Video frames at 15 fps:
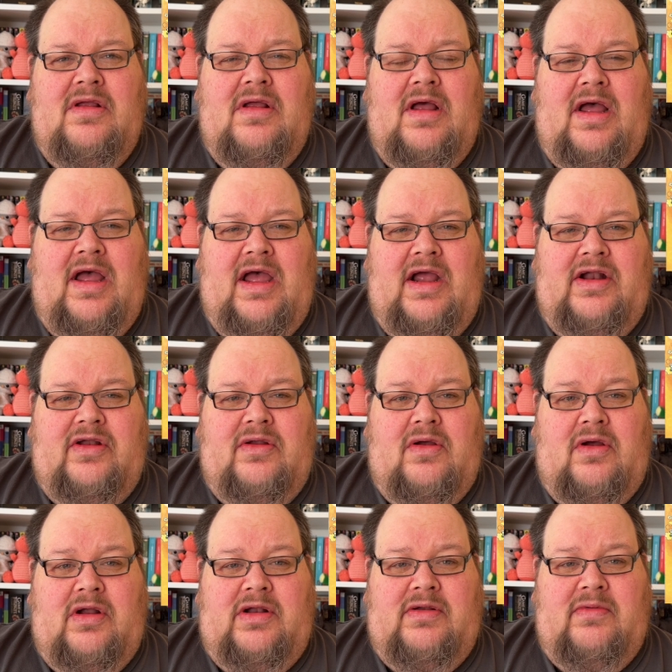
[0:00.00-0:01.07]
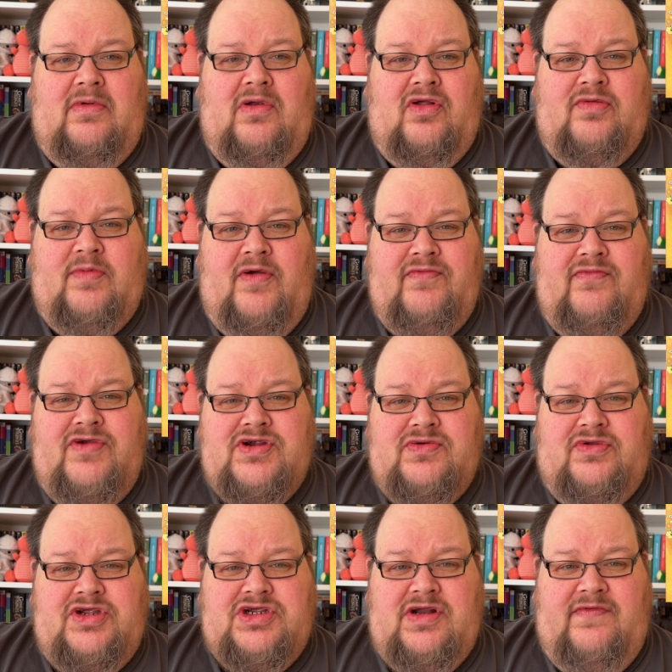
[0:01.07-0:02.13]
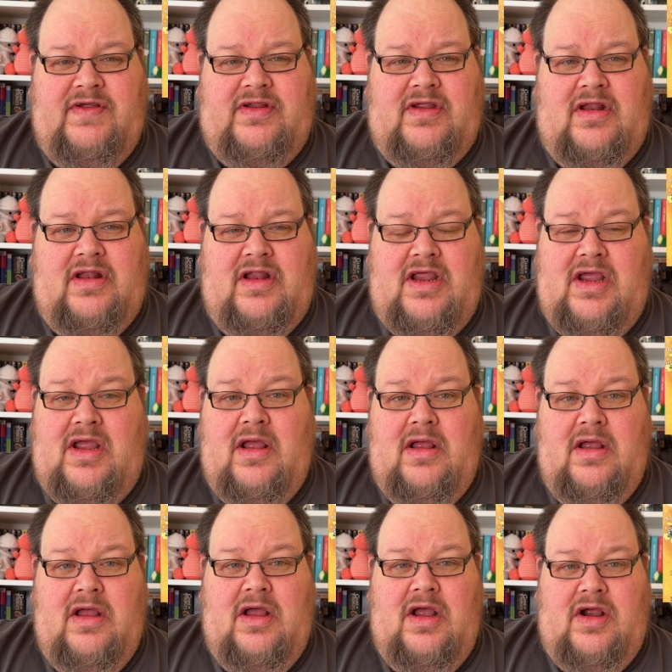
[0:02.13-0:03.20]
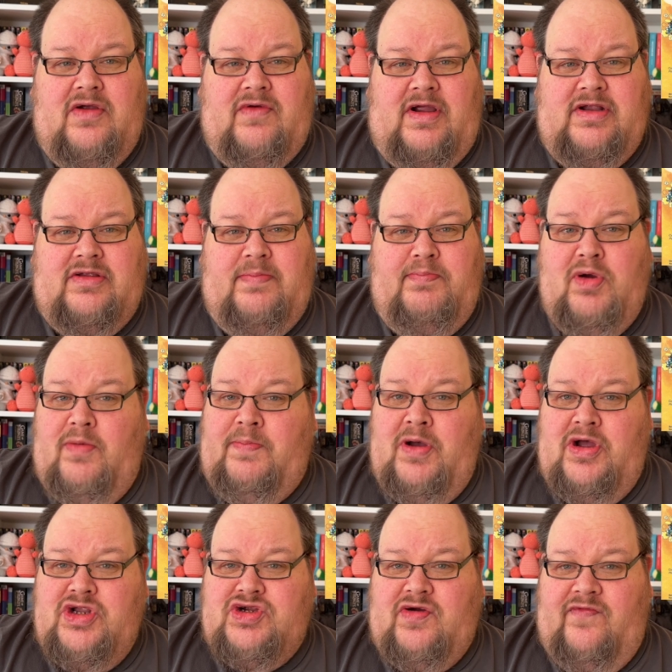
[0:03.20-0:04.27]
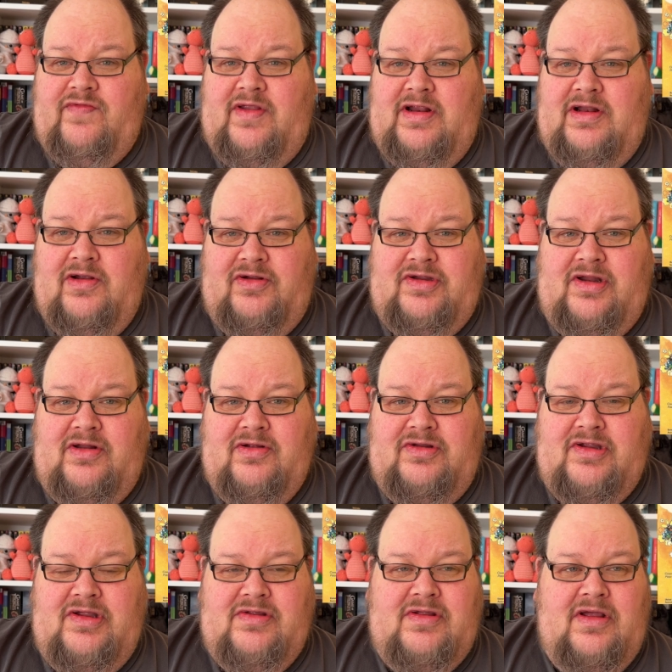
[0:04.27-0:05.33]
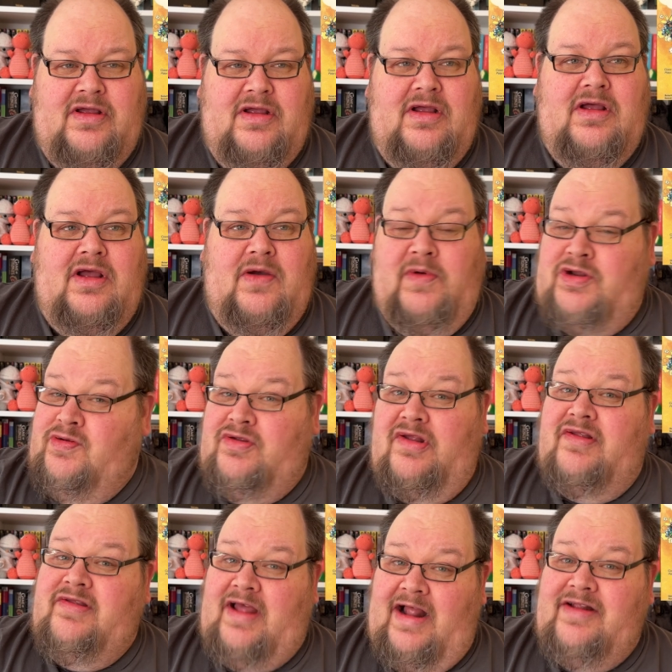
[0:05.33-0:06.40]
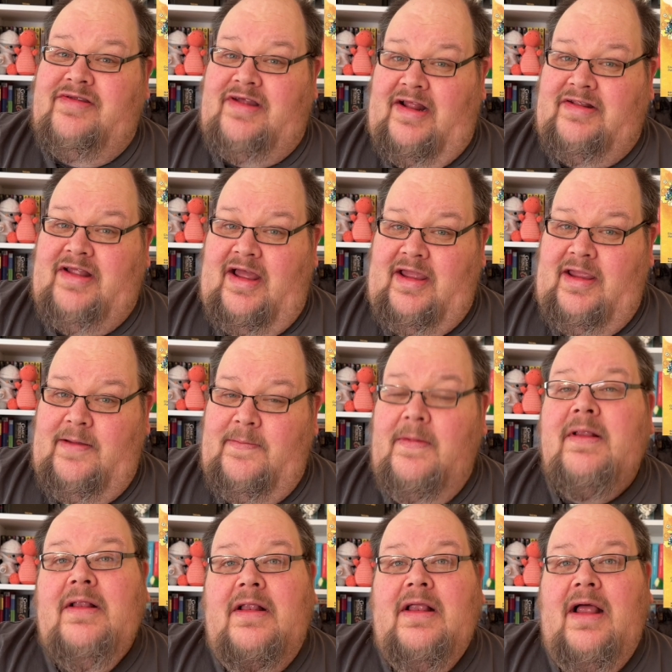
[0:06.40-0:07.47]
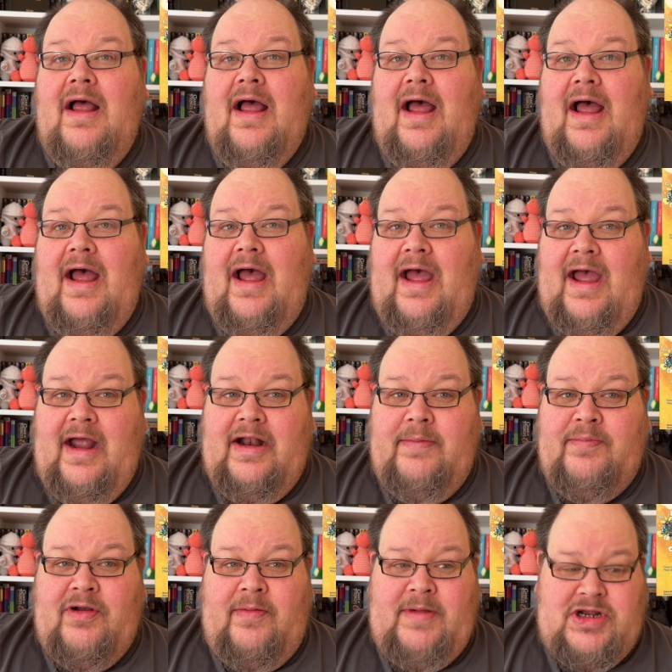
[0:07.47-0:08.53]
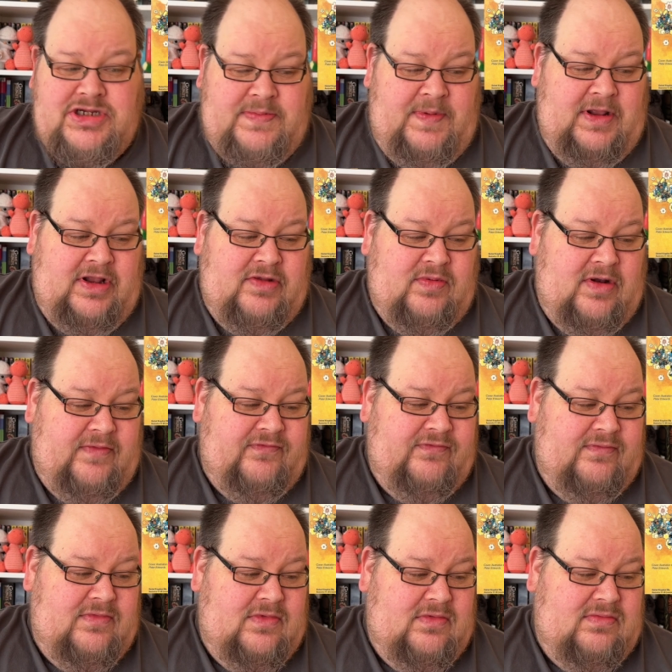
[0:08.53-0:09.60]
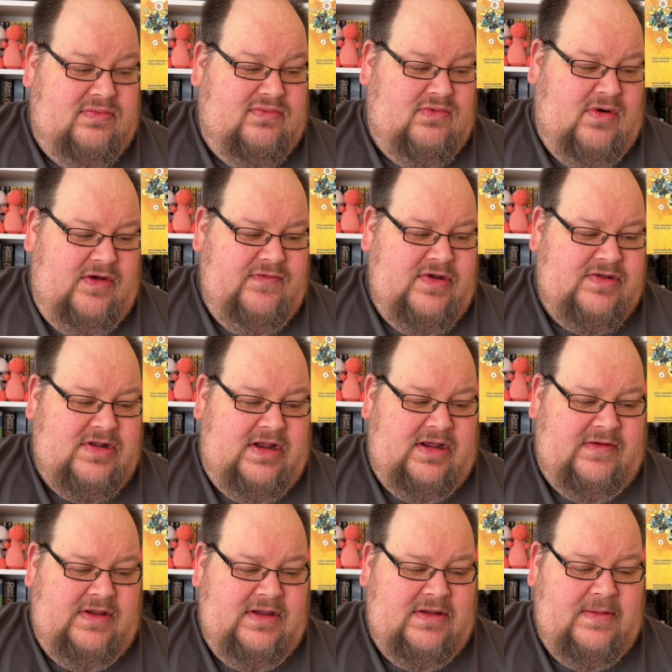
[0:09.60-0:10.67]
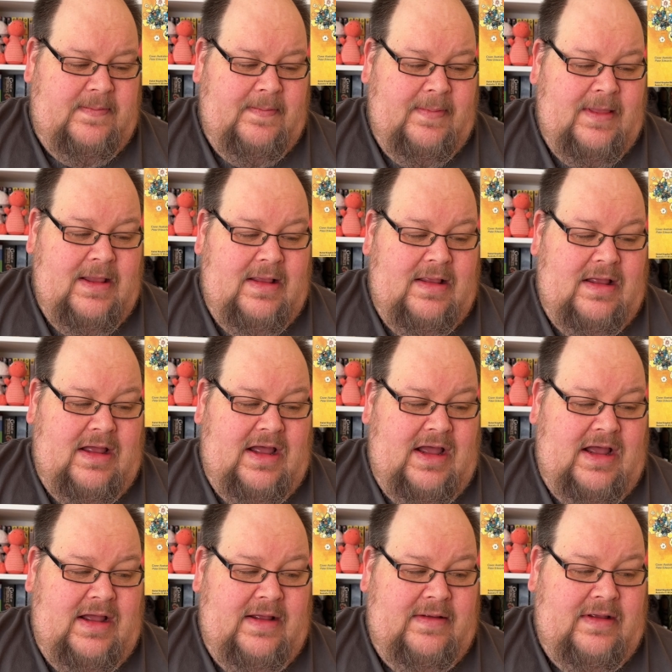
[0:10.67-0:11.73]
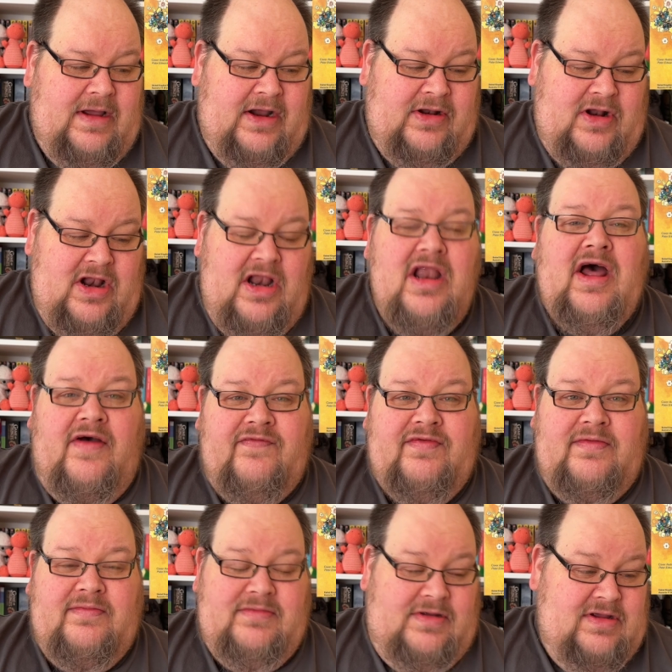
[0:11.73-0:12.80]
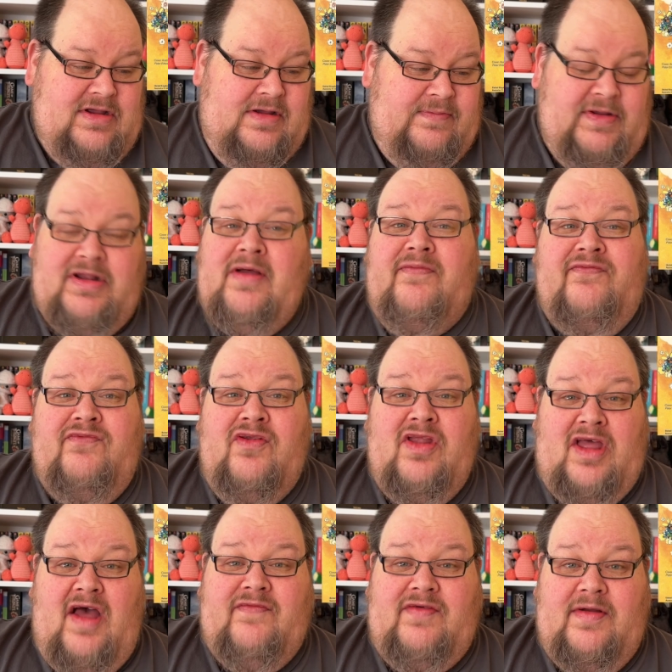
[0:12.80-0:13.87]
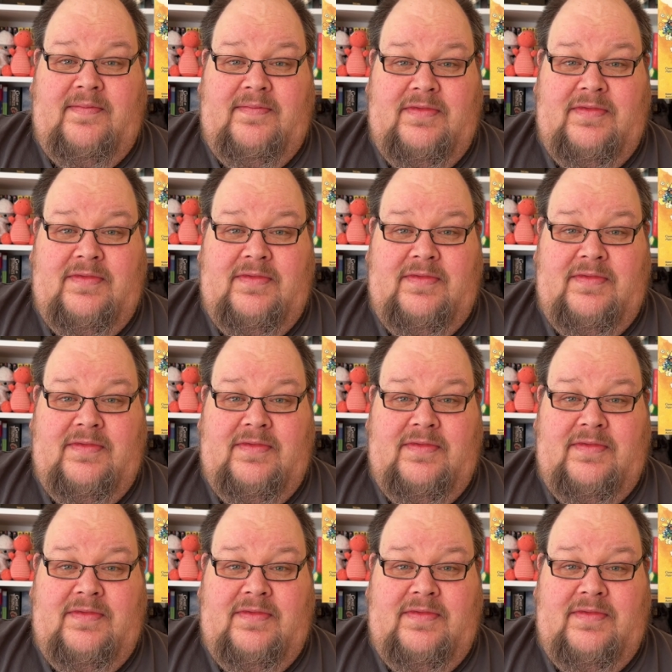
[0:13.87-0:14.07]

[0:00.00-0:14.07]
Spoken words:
And I lost my original edition of it in the great book purge of the 1990s, which was a sad, sad day. But I managed to pick this one up quite recently, I think. And I picked up for the cover.